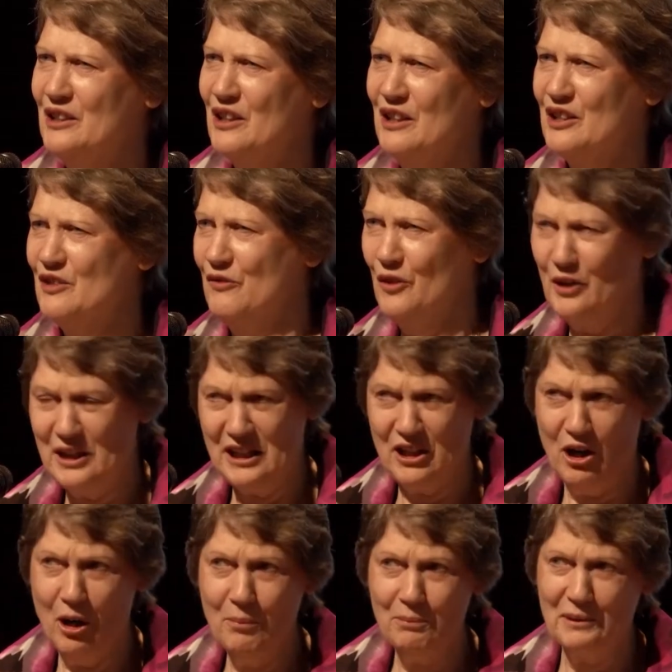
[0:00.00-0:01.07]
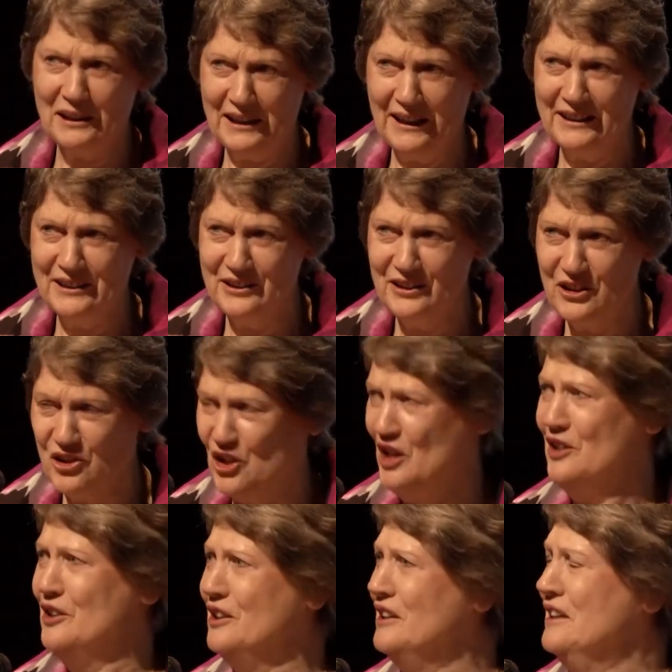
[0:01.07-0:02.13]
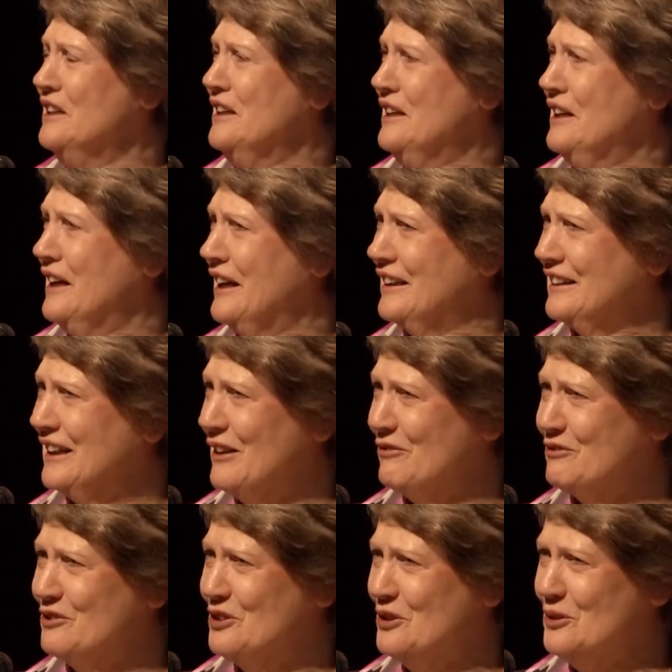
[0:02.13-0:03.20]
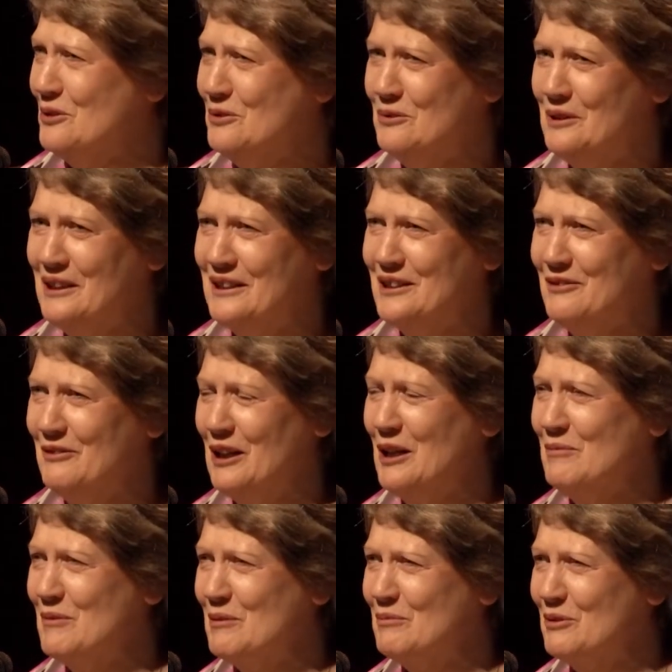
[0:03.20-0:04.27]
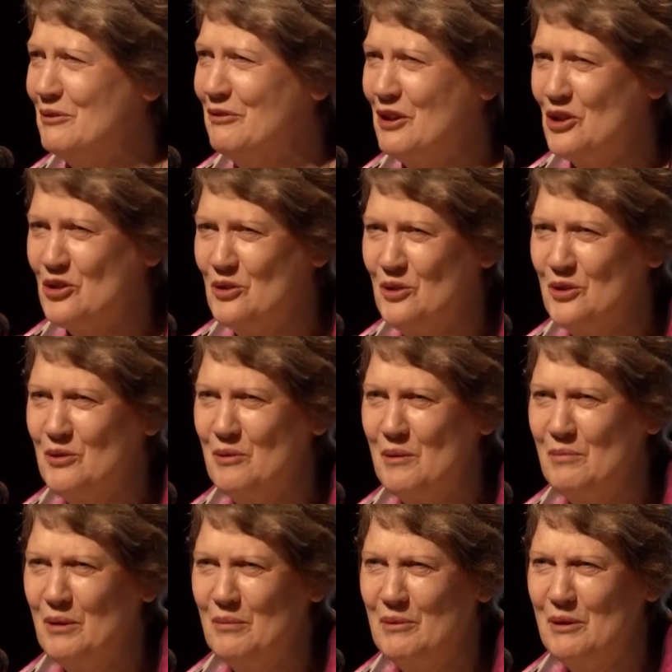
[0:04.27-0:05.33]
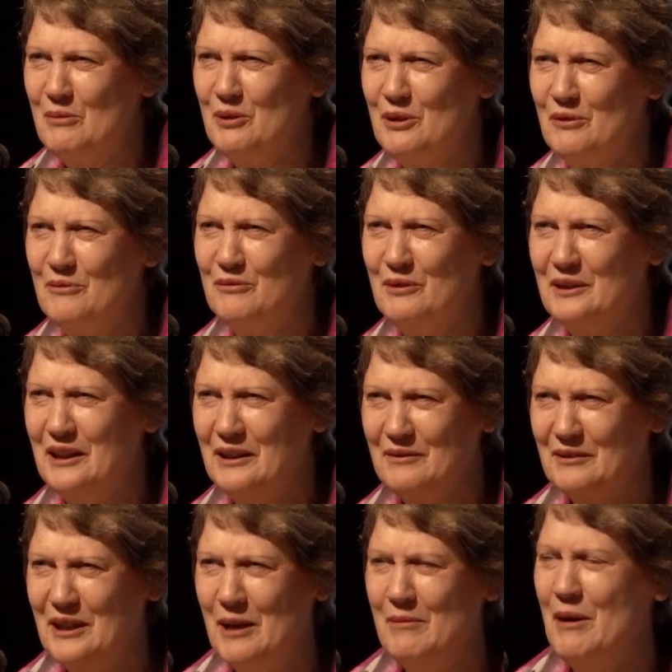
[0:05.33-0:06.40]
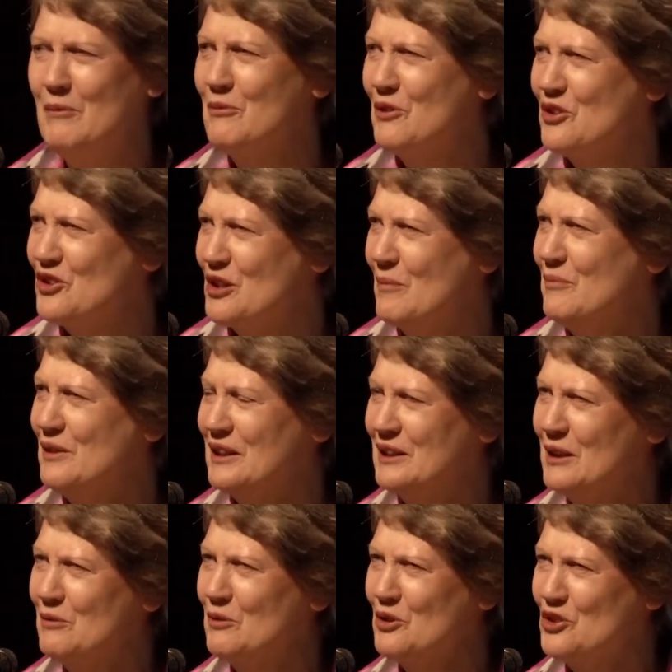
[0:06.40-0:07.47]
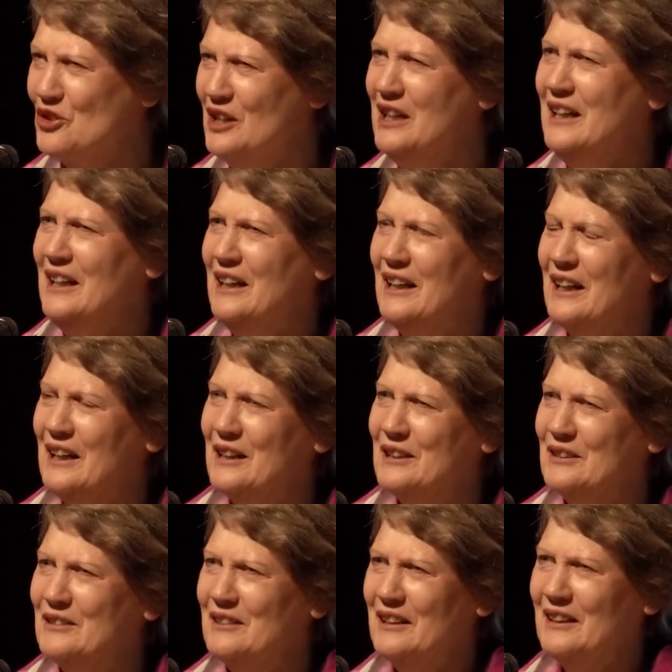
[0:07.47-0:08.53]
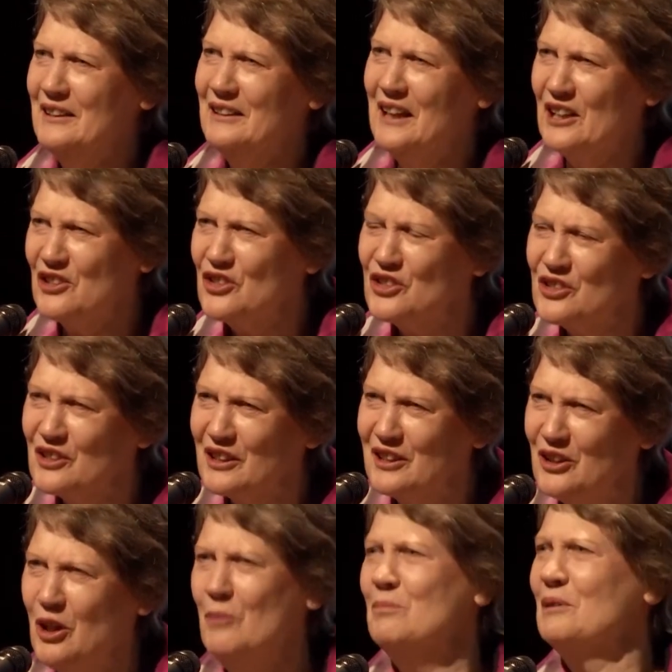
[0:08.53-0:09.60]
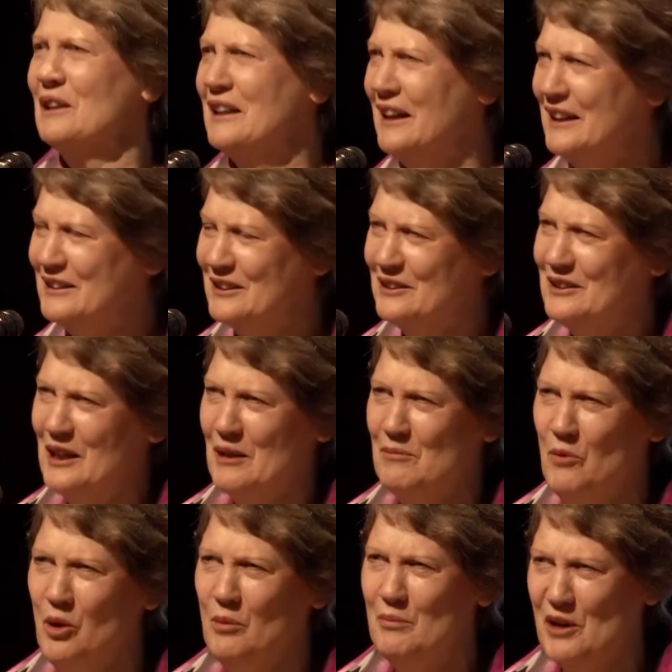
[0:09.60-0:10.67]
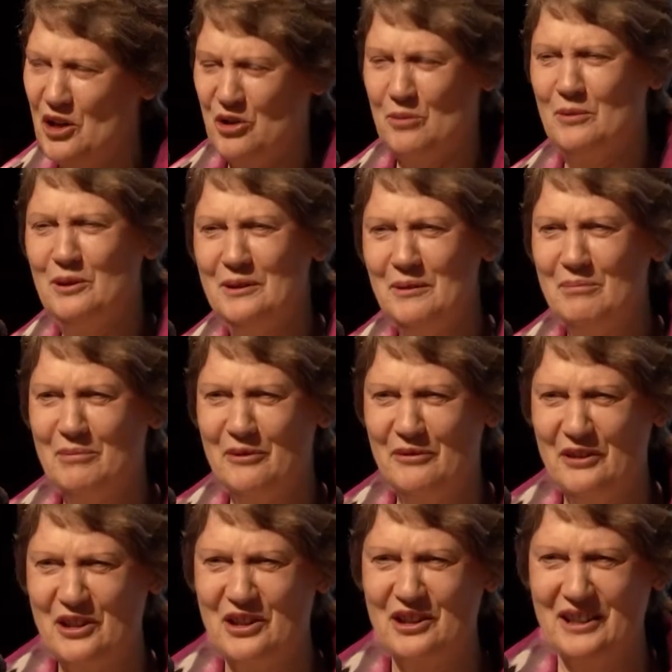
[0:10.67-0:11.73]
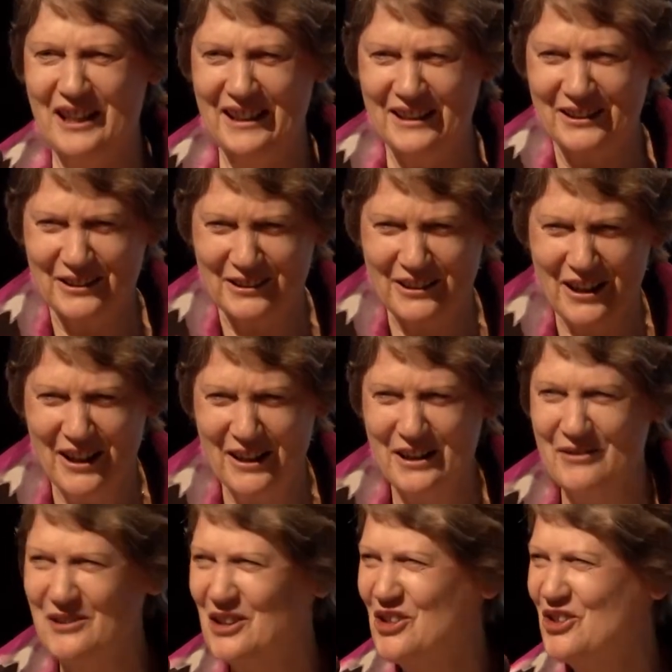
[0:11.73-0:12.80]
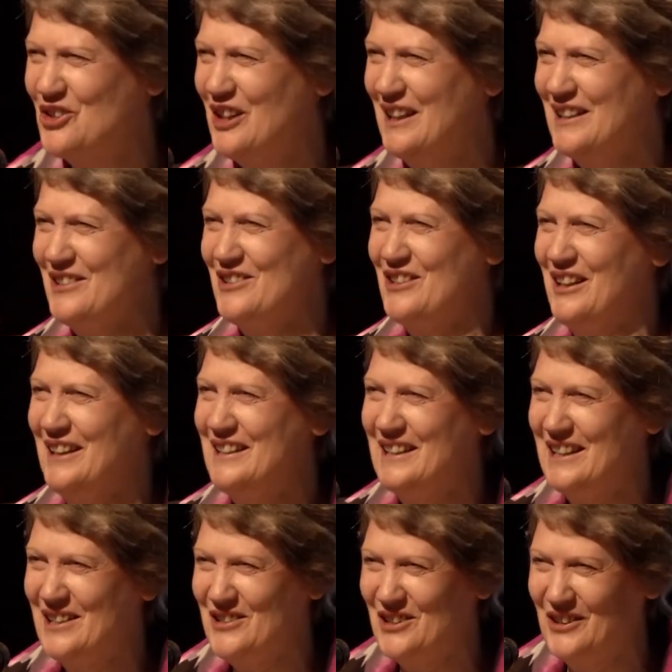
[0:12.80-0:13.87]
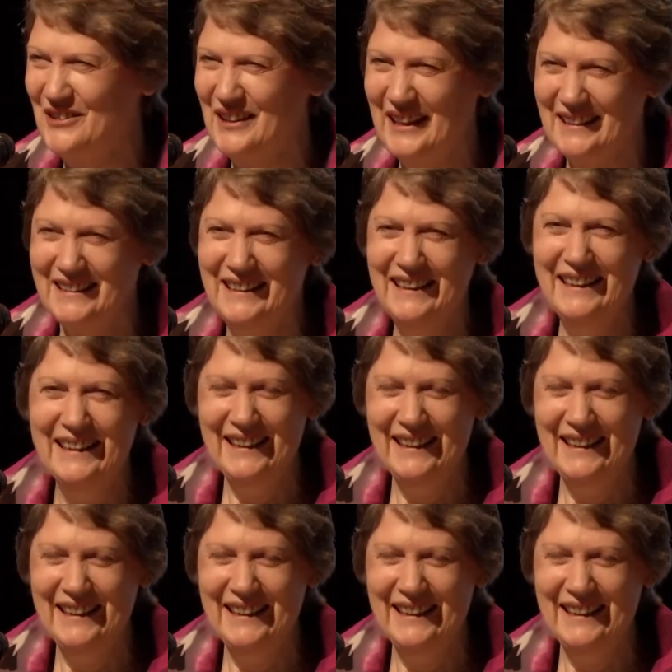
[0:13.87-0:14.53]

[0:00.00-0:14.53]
It's a very complicated agenda, and left to development professionals, we probably would have come up with something that was less complicated and more measurable, and Professor Tanaka and I have exchanged ideas on that